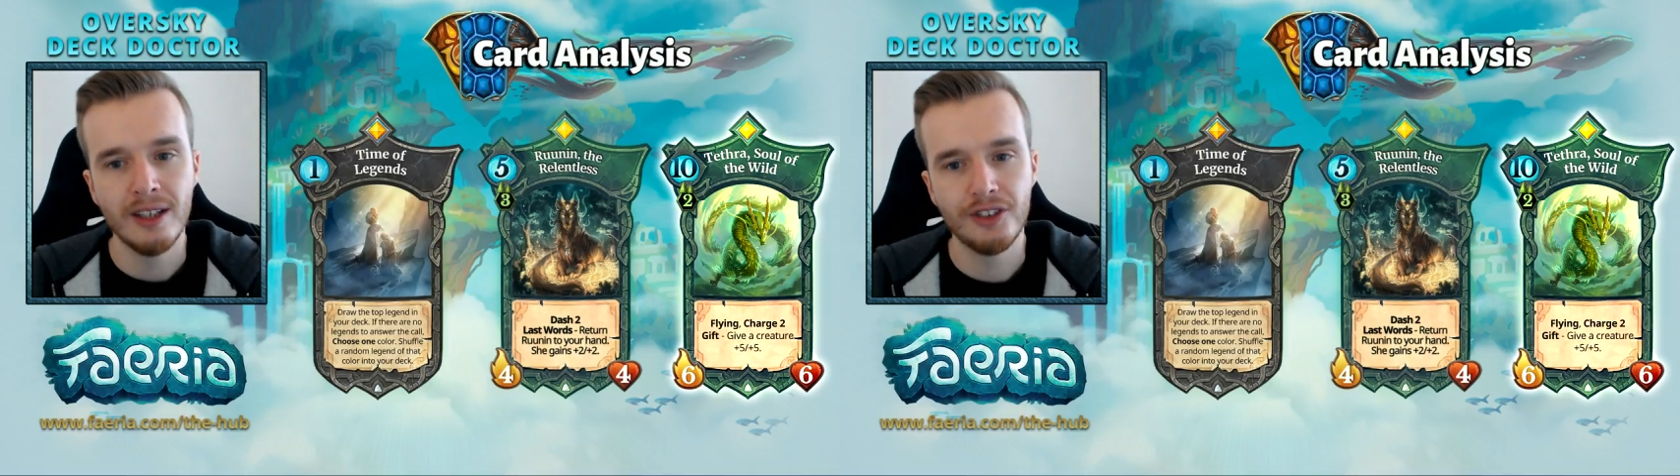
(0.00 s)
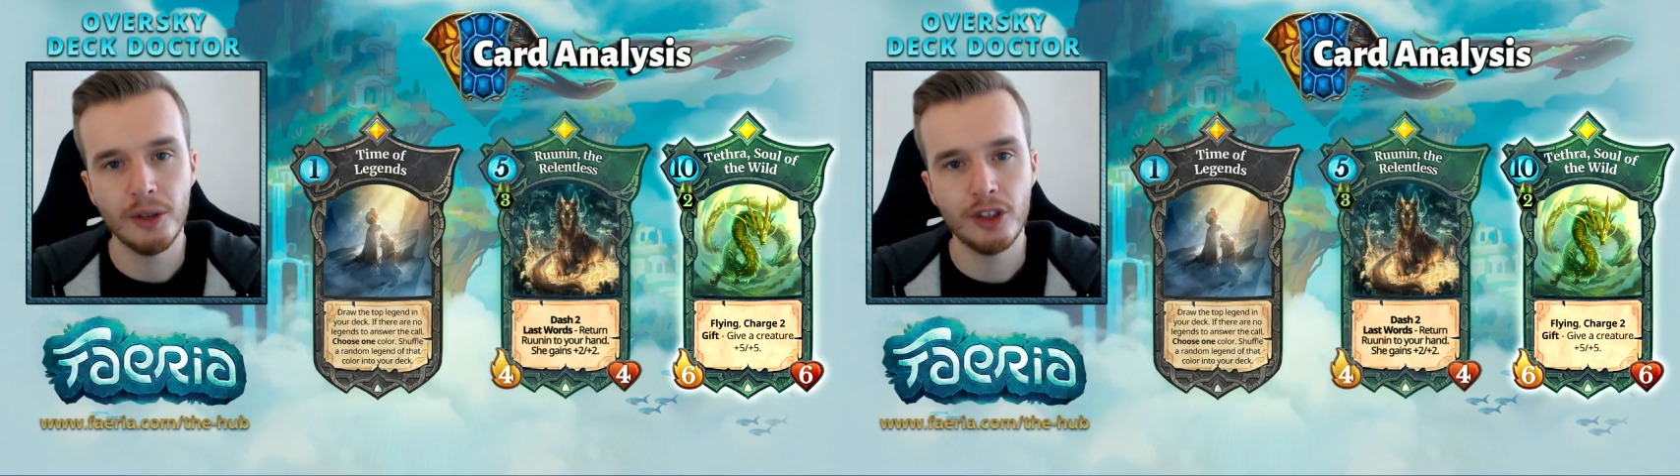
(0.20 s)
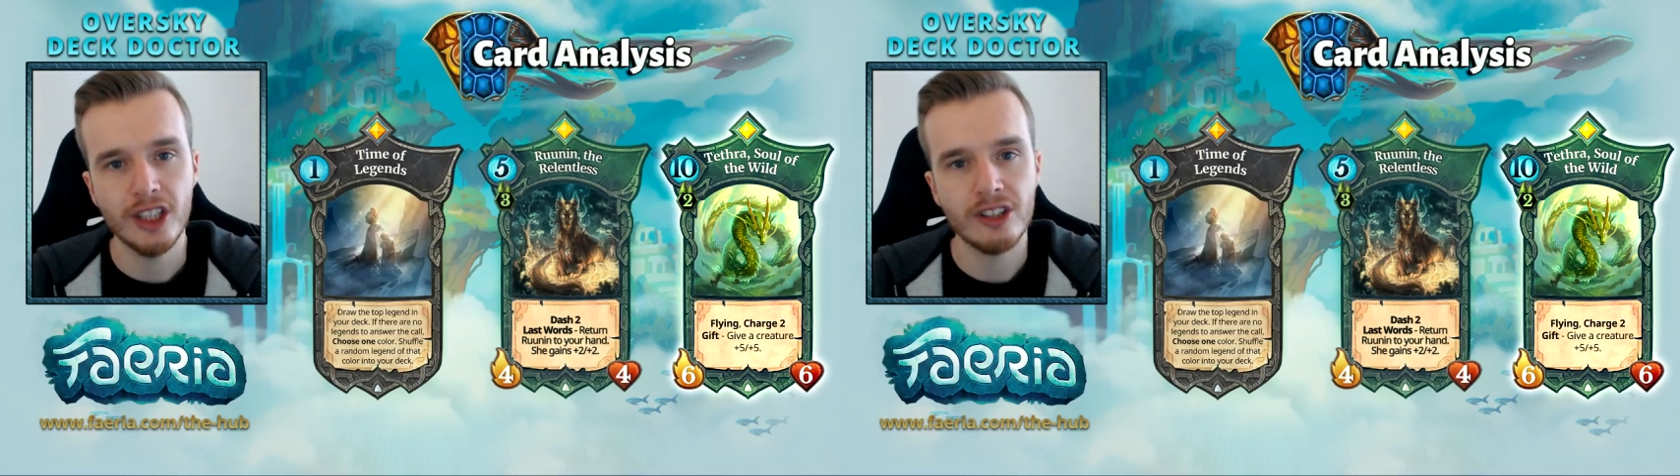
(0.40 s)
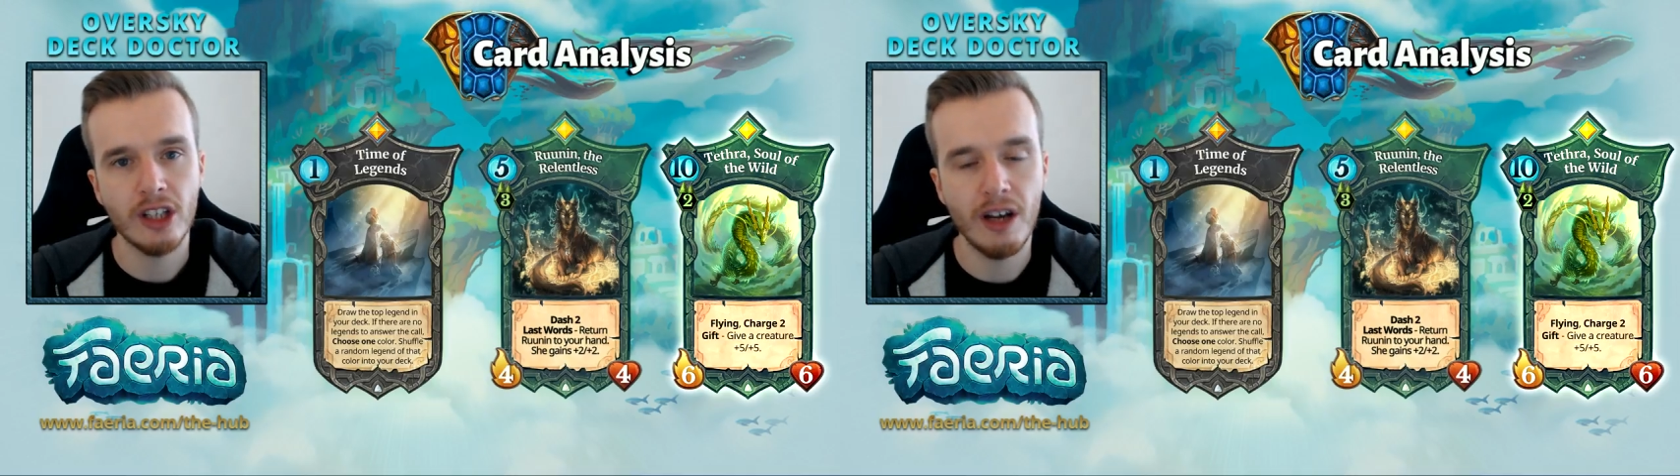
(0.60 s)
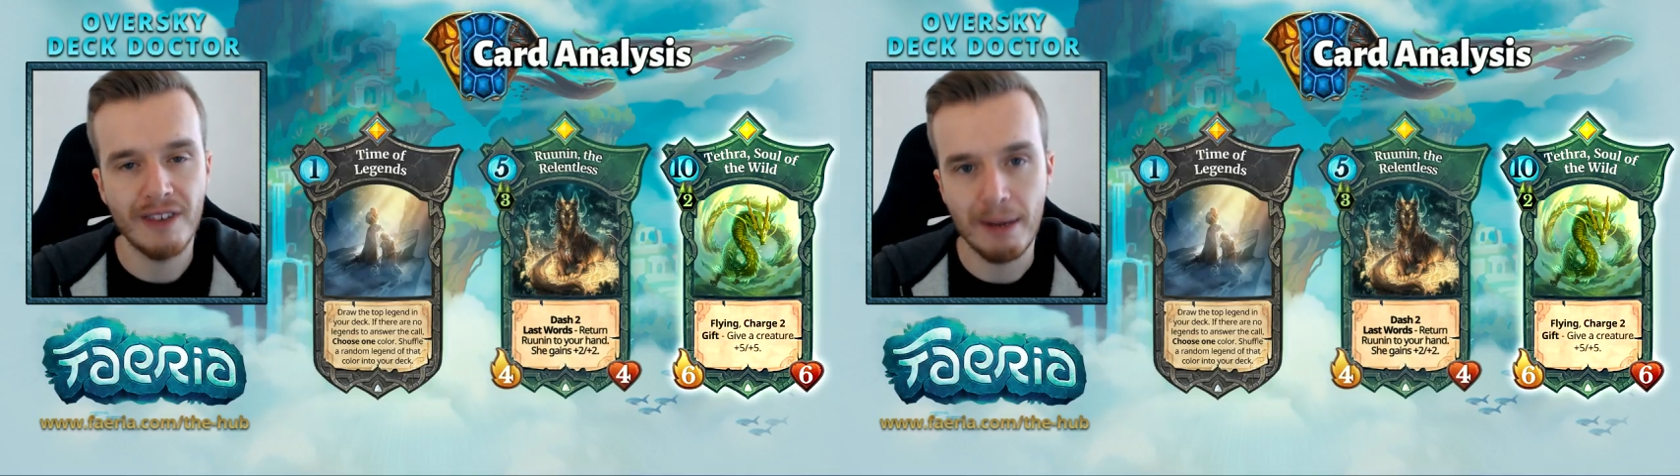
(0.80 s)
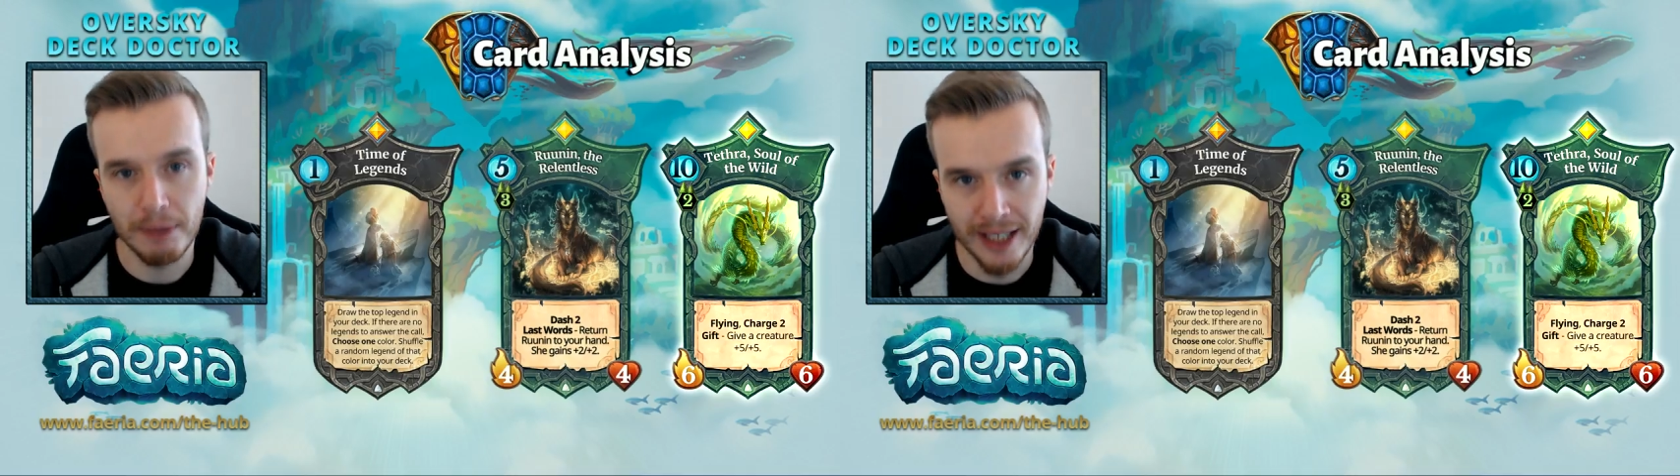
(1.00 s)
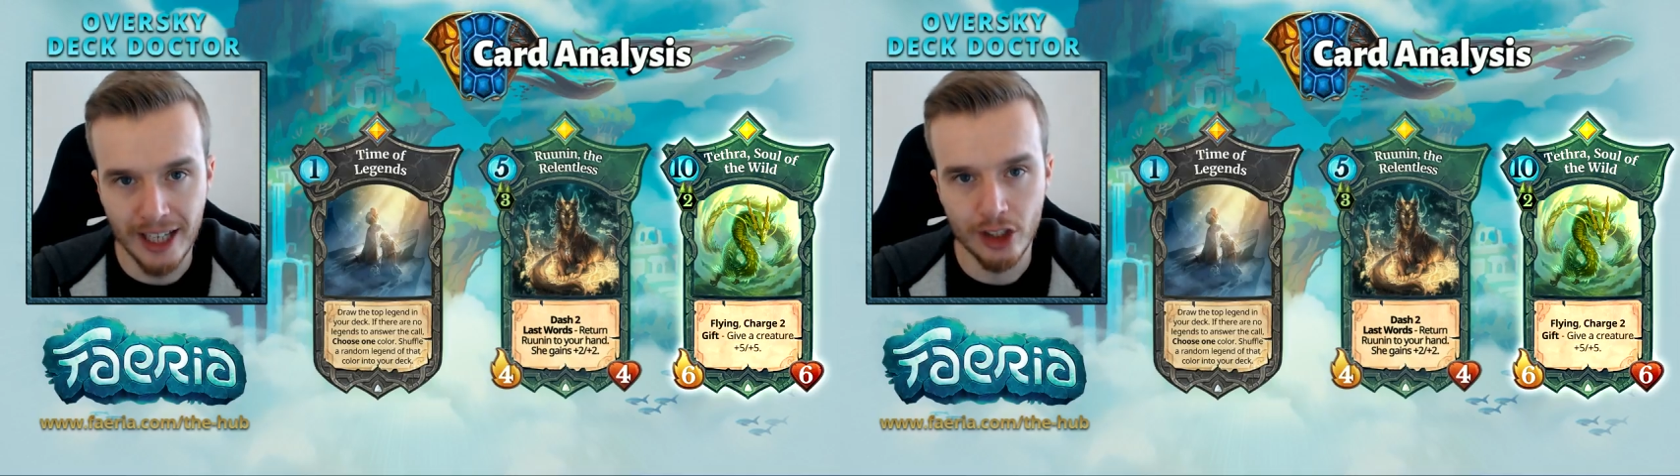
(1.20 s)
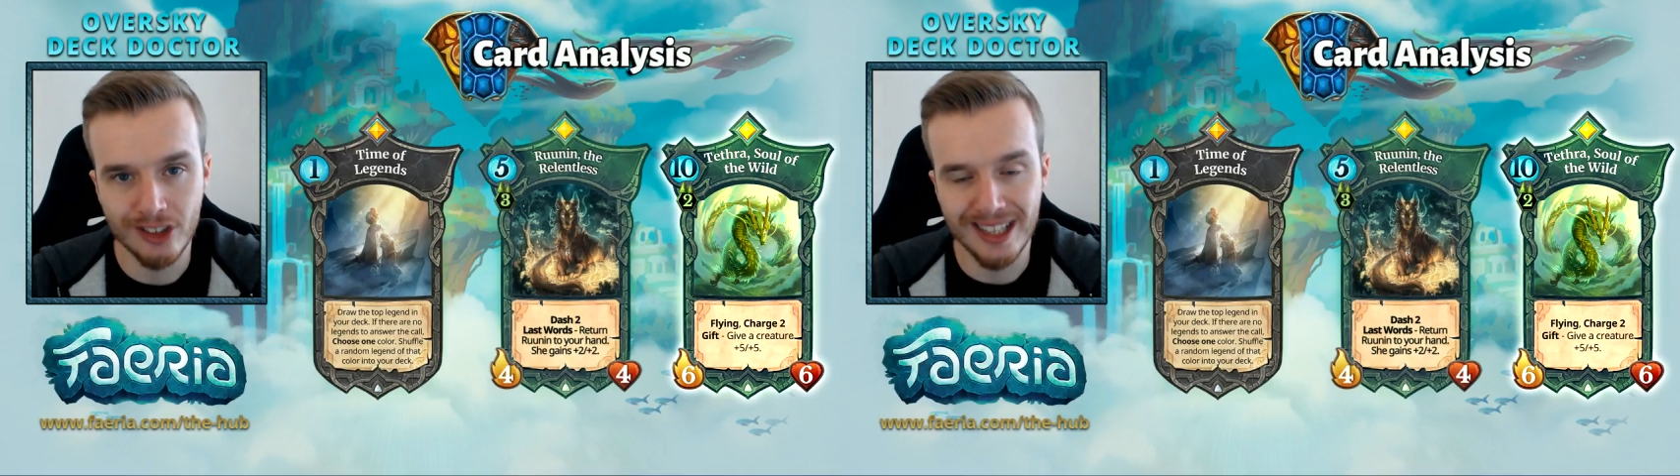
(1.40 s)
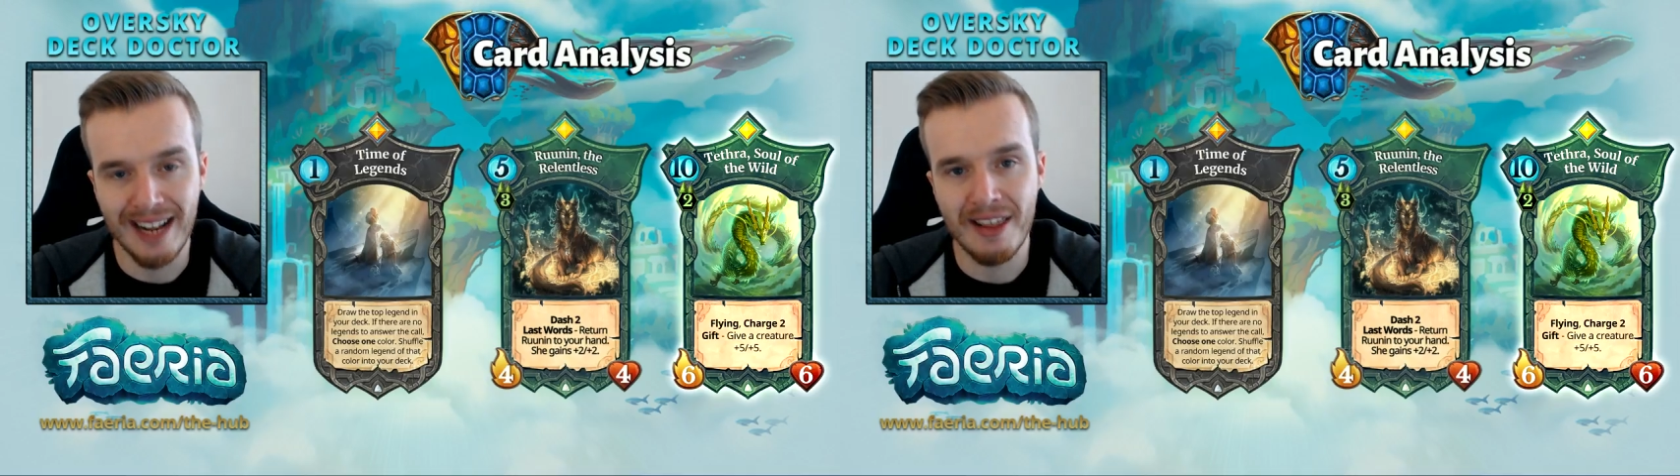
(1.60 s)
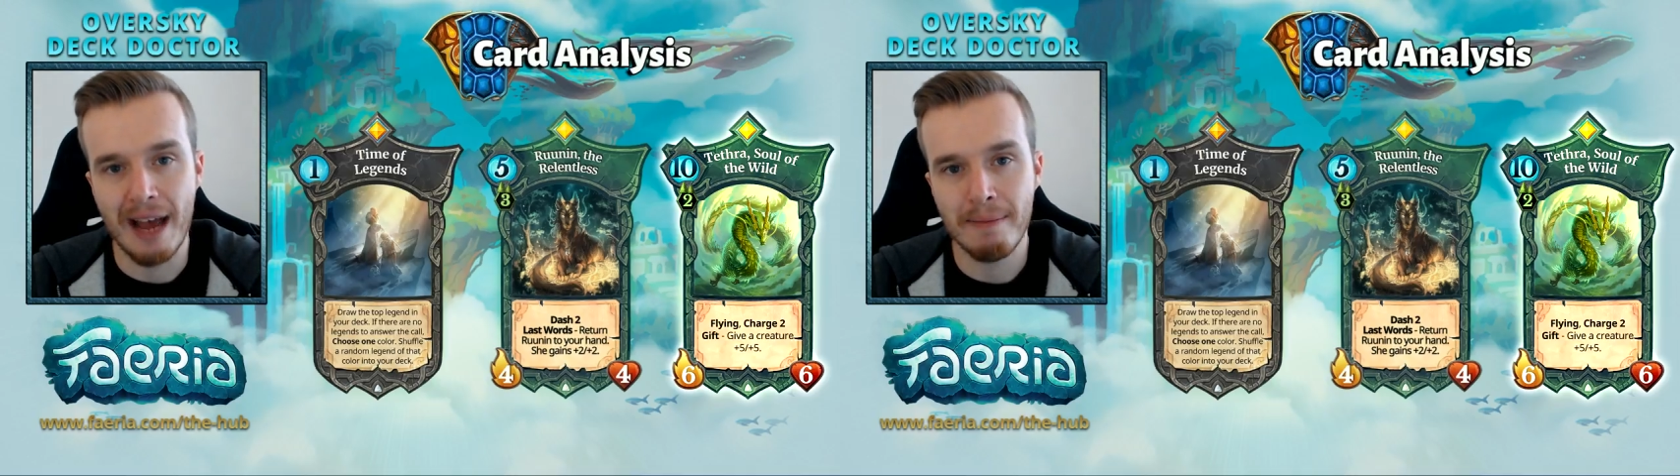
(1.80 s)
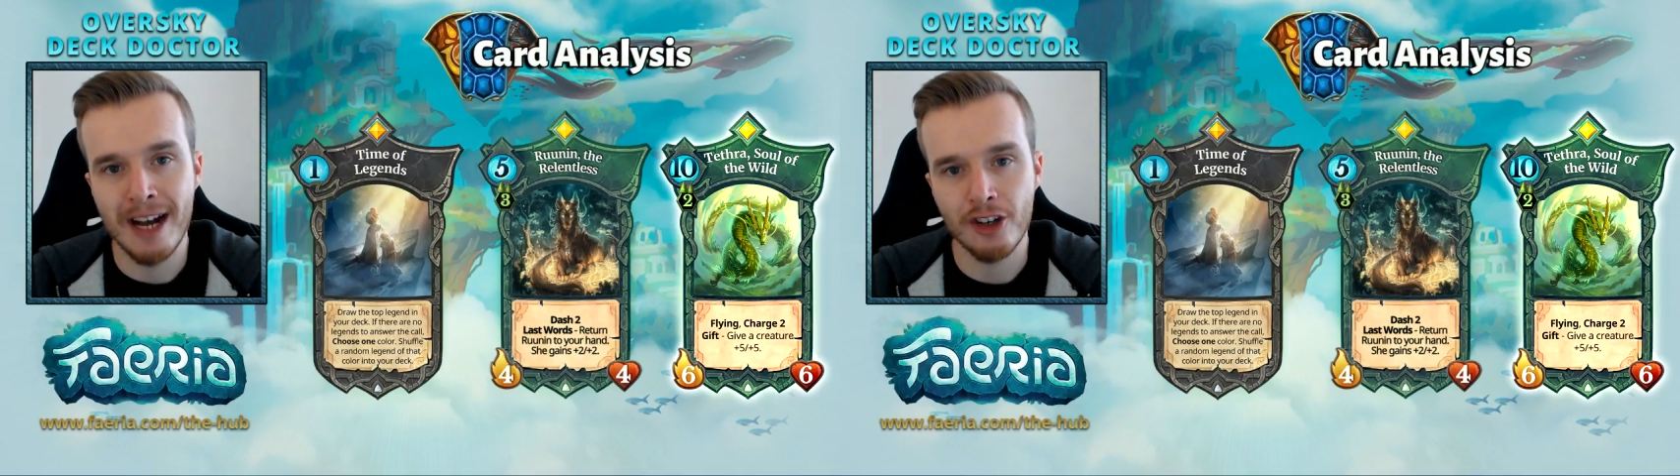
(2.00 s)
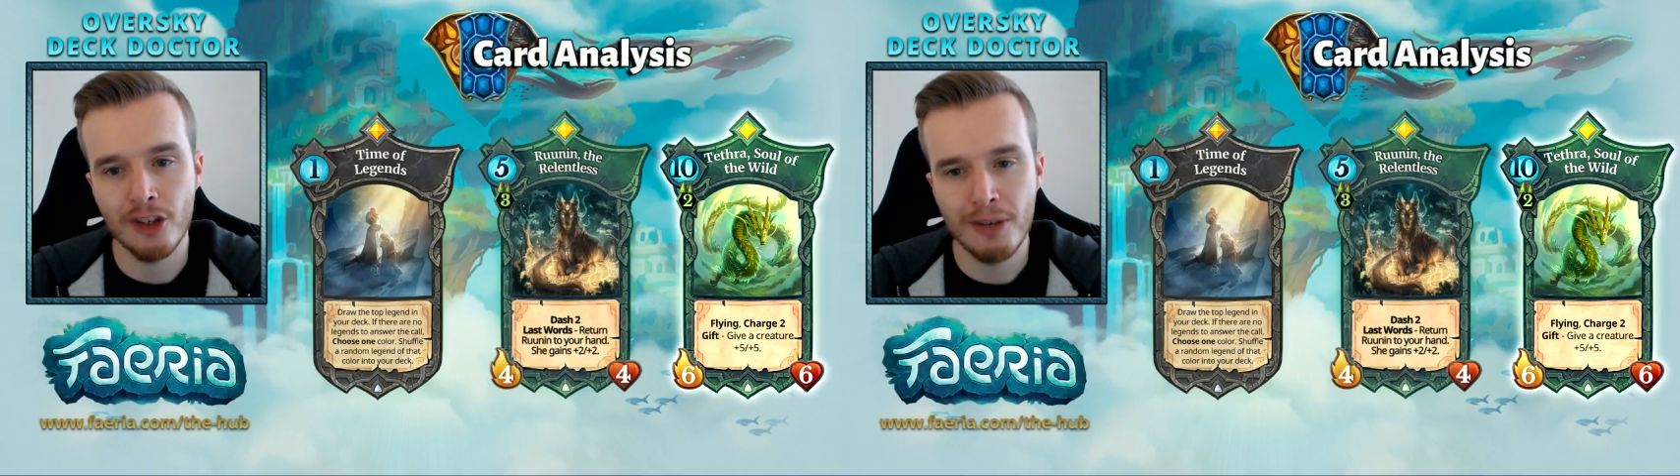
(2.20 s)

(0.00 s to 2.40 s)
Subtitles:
So she has a lot of applications in that matchup